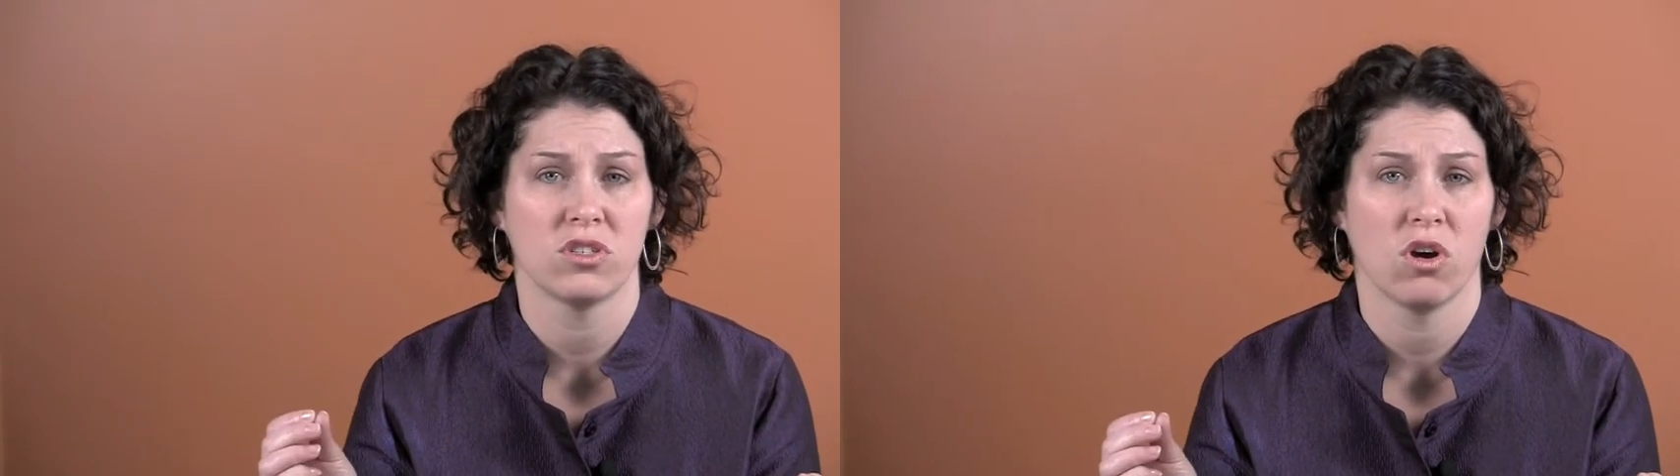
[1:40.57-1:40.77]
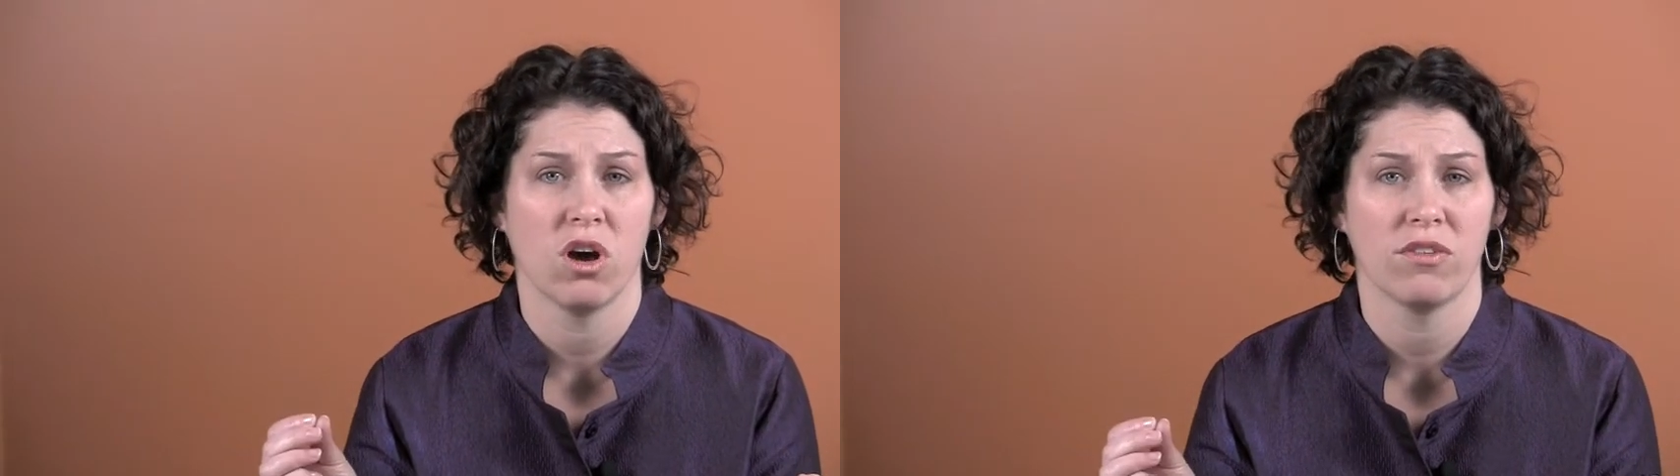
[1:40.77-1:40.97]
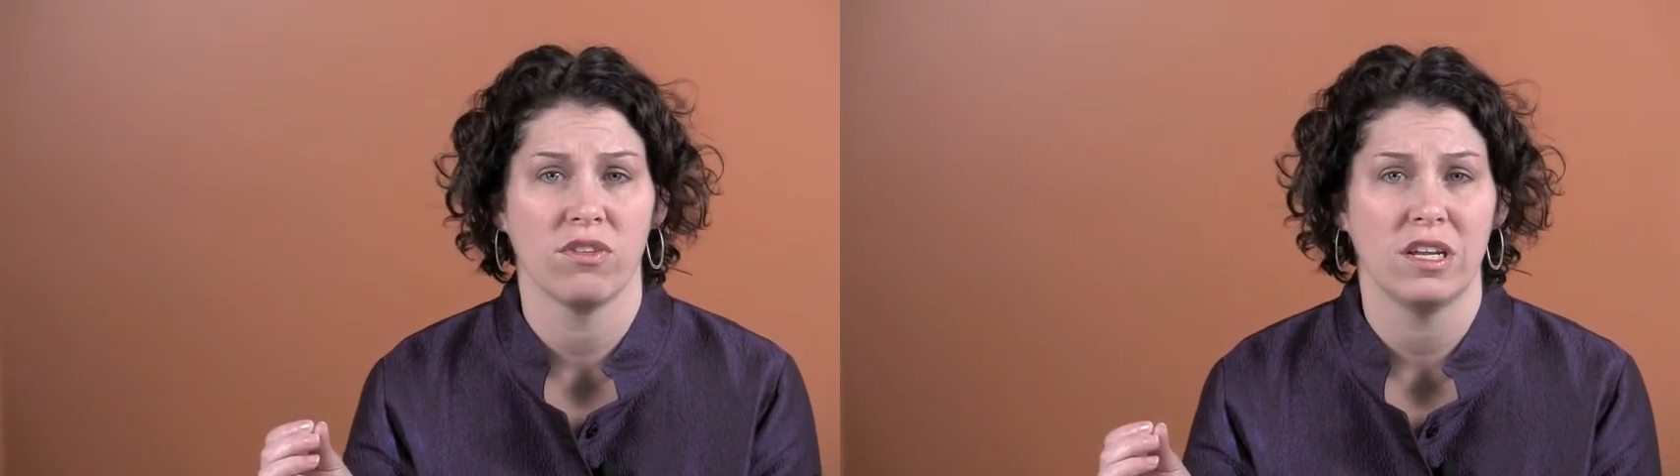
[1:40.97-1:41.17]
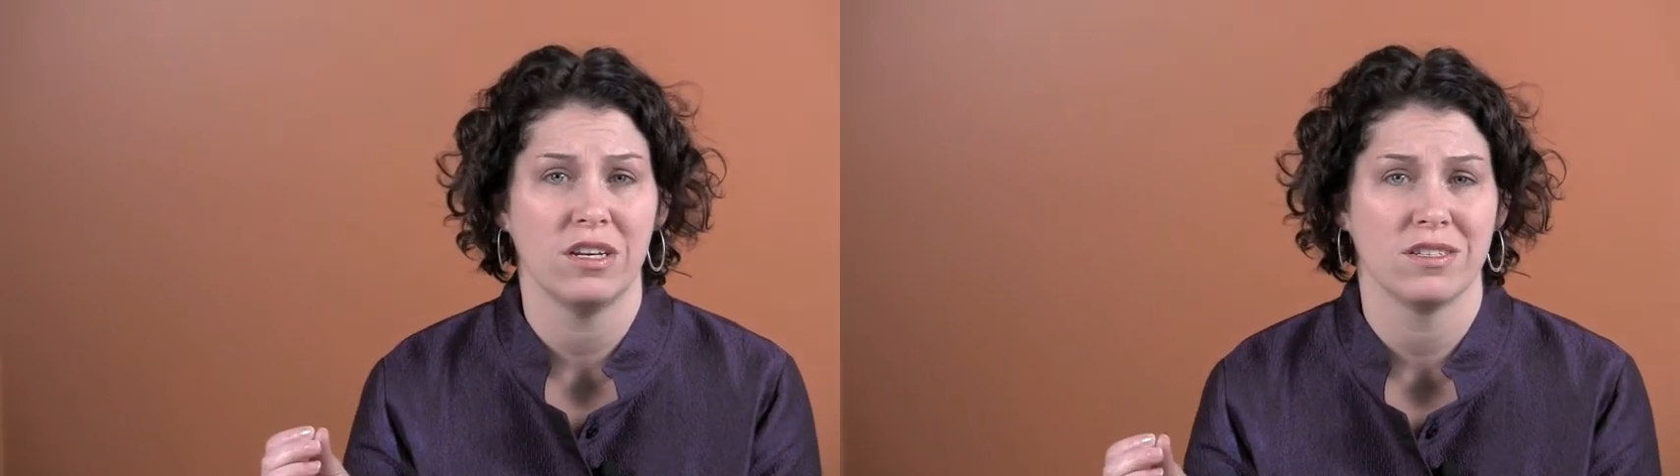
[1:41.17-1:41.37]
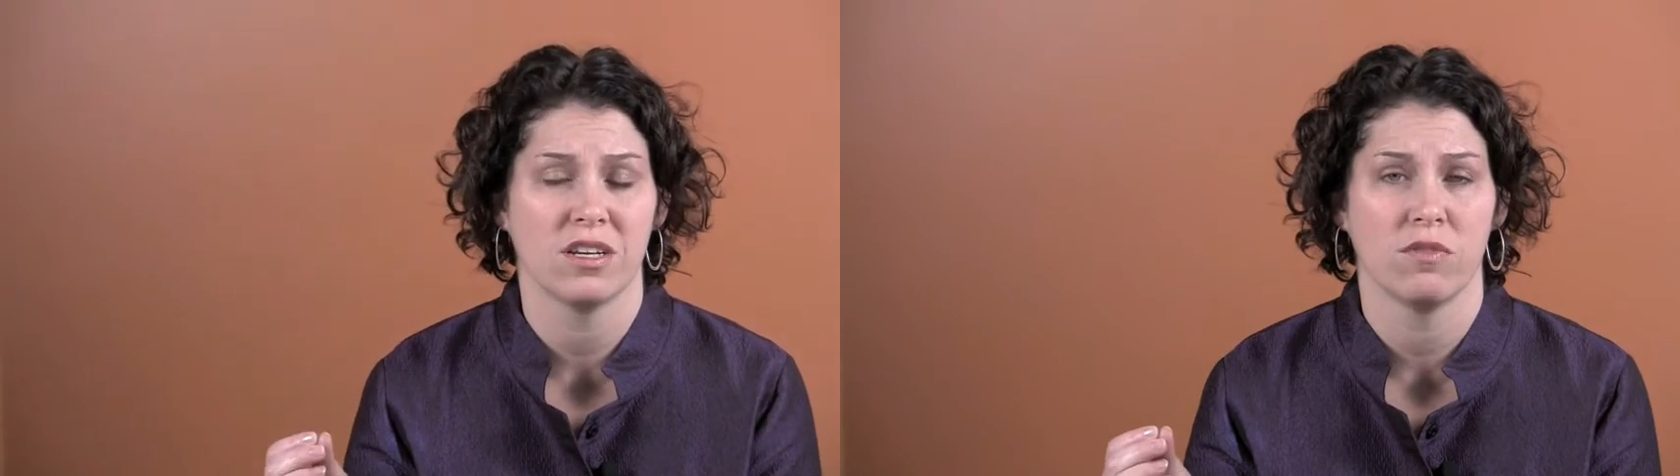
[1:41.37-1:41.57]
cost and
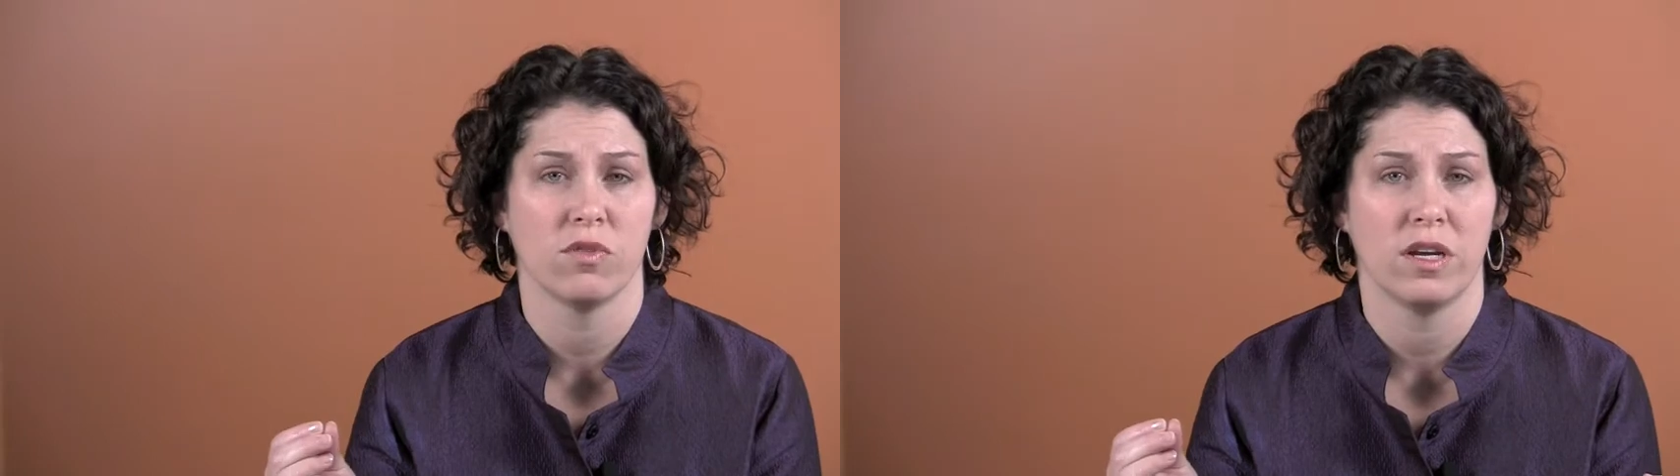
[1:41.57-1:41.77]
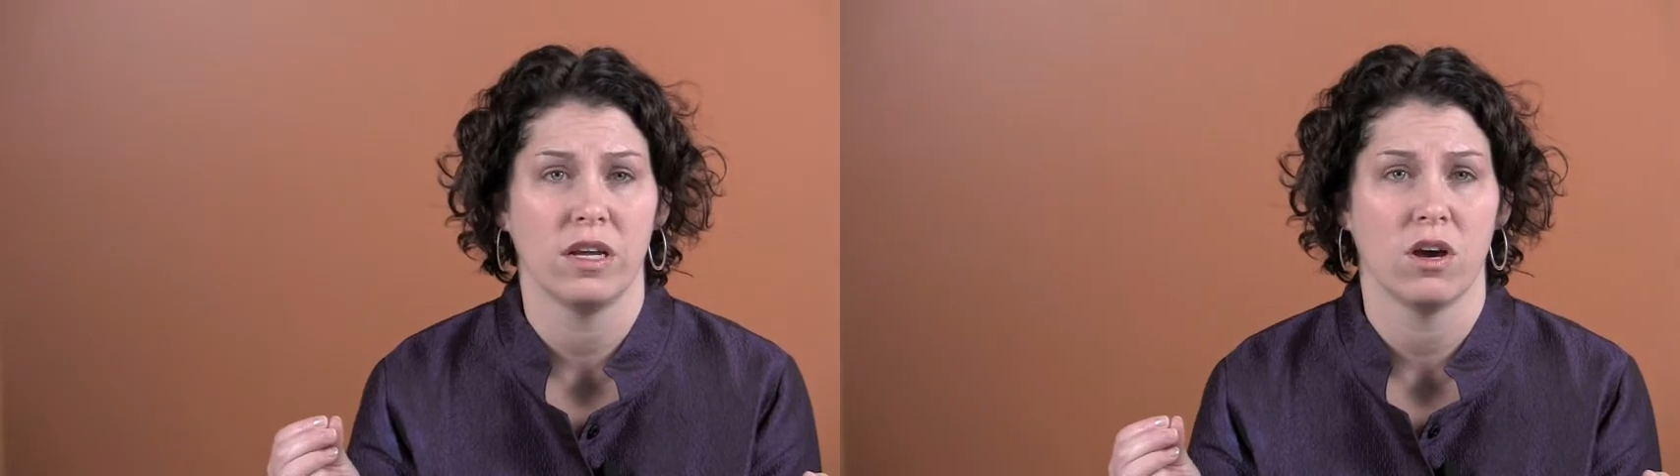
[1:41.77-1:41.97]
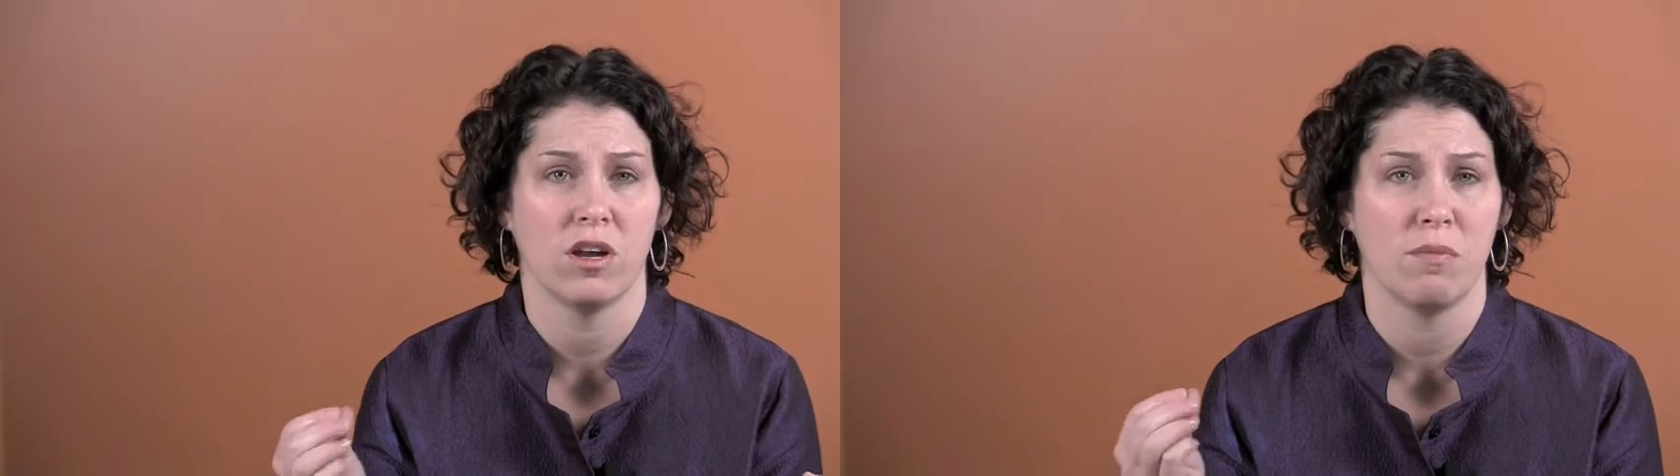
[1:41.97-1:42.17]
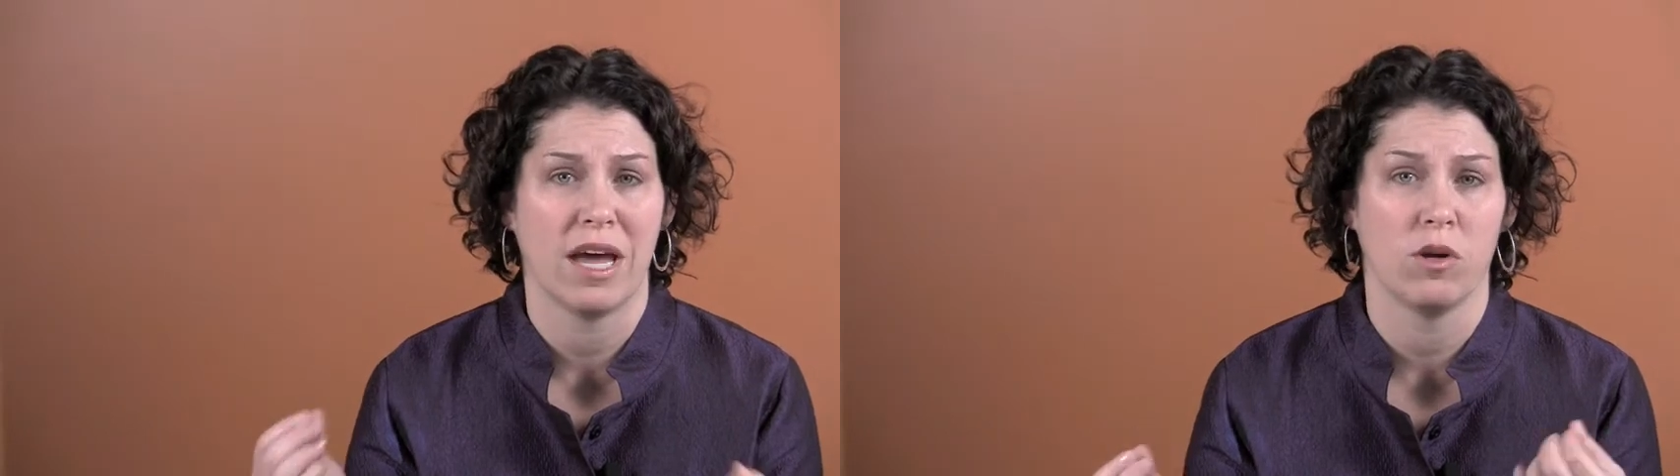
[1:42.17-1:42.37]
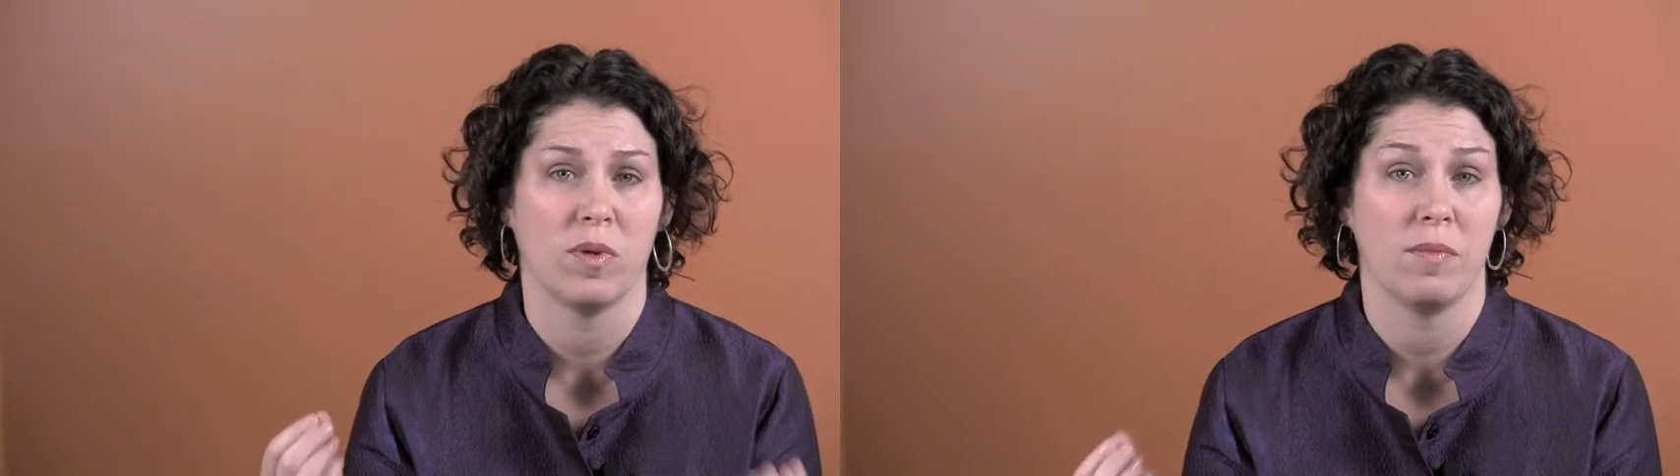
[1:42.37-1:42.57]
e-discovery on a
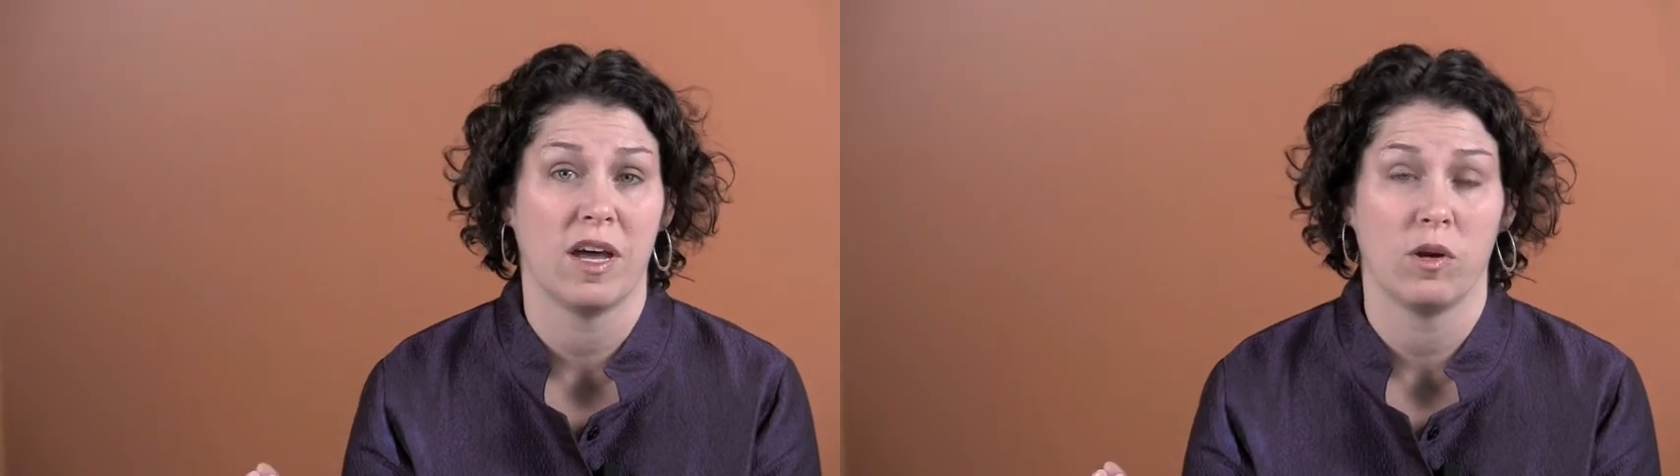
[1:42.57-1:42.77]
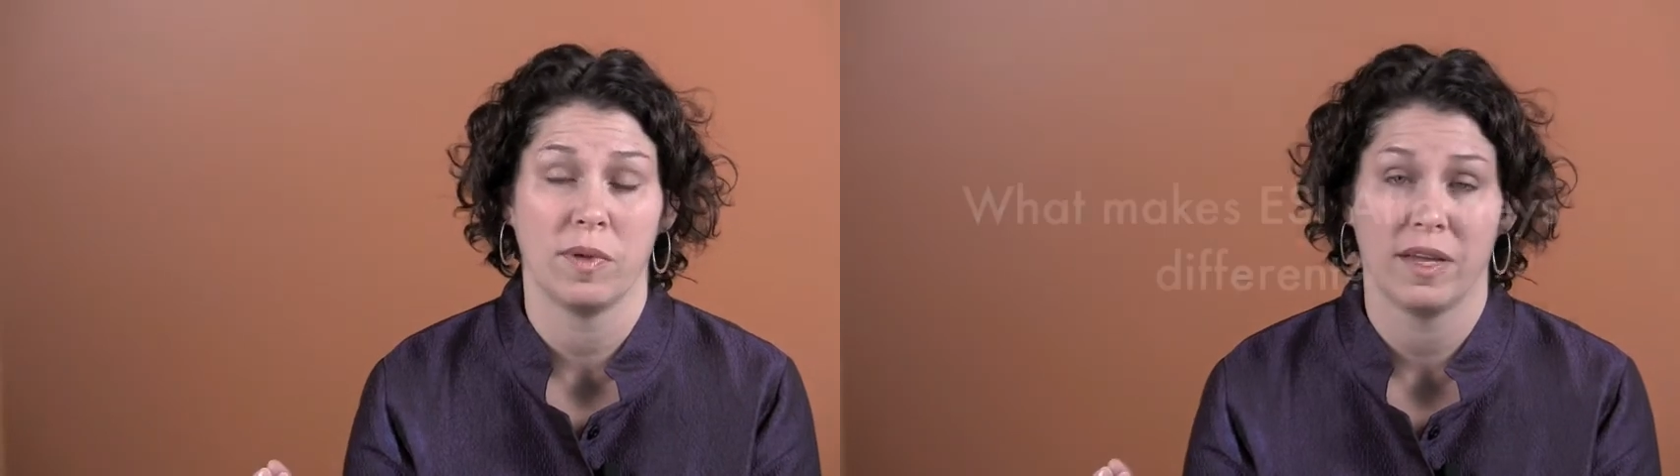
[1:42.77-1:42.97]
matter-by-matter -matter